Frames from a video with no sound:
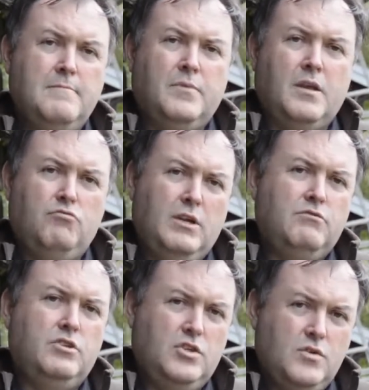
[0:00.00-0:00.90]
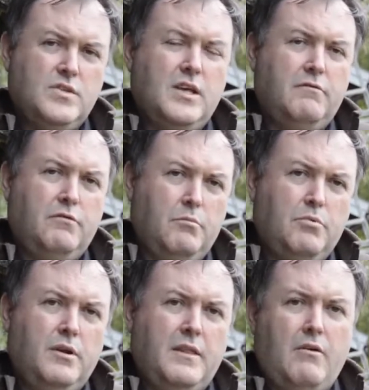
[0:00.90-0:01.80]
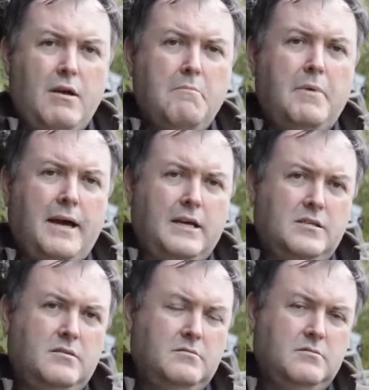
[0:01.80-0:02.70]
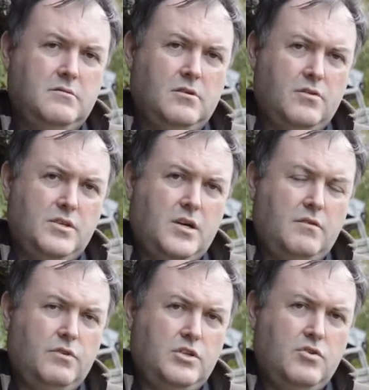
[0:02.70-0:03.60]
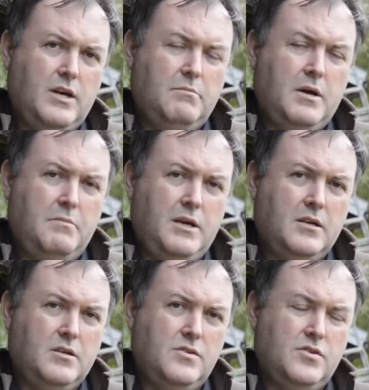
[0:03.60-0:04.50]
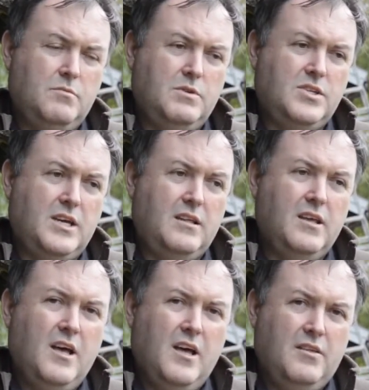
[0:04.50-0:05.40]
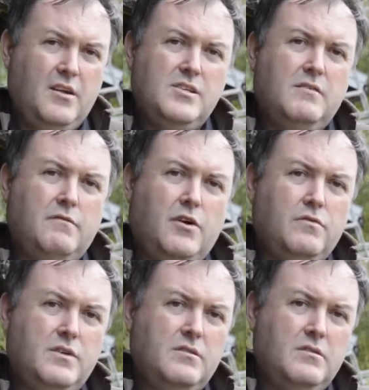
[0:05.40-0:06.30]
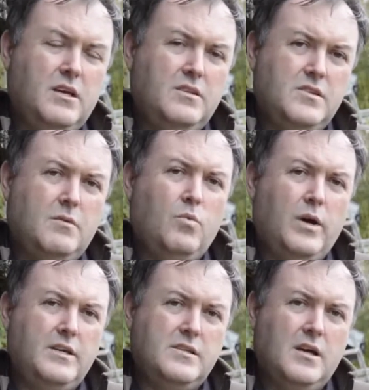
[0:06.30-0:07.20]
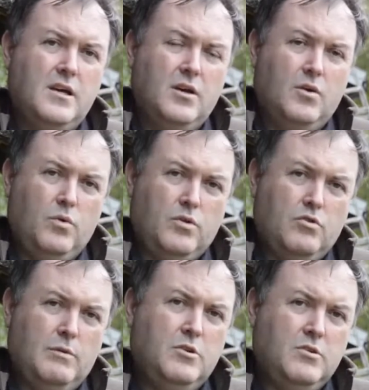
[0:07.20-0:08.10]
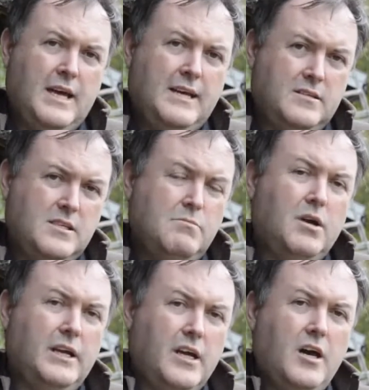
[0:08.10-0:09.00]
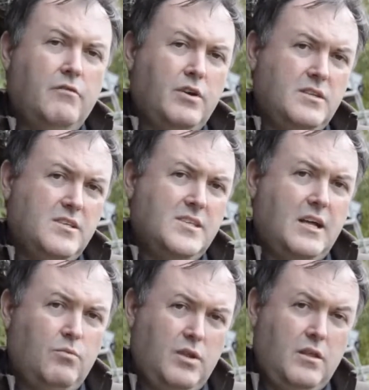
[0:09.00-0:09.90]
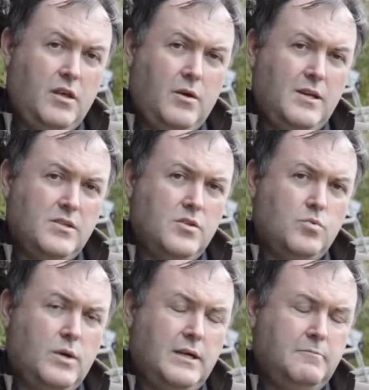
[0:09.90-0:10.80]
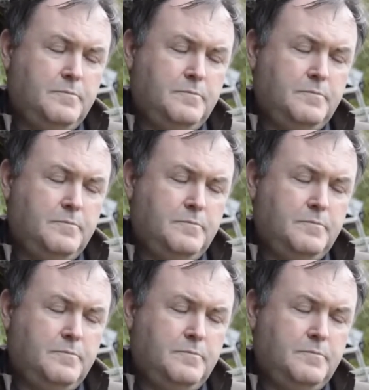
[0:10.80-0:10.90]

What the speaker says: really reduce their footprint, their impact on this ivory trade by being a consumer state that is involved in some ways with criminal gangs smuggling ivory to sell within the US as well.